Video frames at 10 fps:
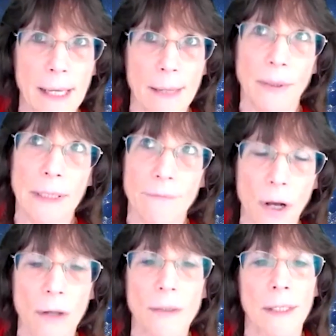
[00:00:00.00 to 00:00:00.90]
I believe,
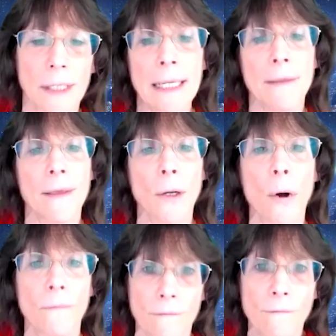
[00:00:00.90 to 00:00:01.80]
calls it anything
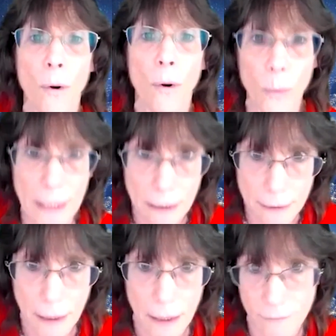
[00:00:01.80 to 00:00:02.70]
over 4
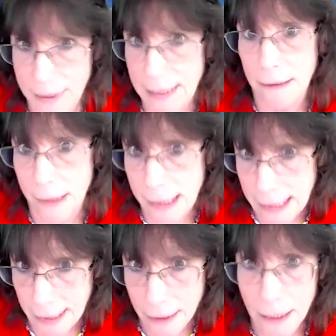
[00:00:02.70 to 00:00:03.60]
weeks of still
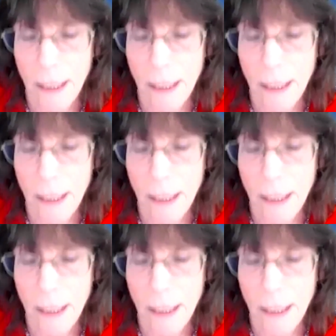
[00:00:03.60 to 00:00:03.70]
sick.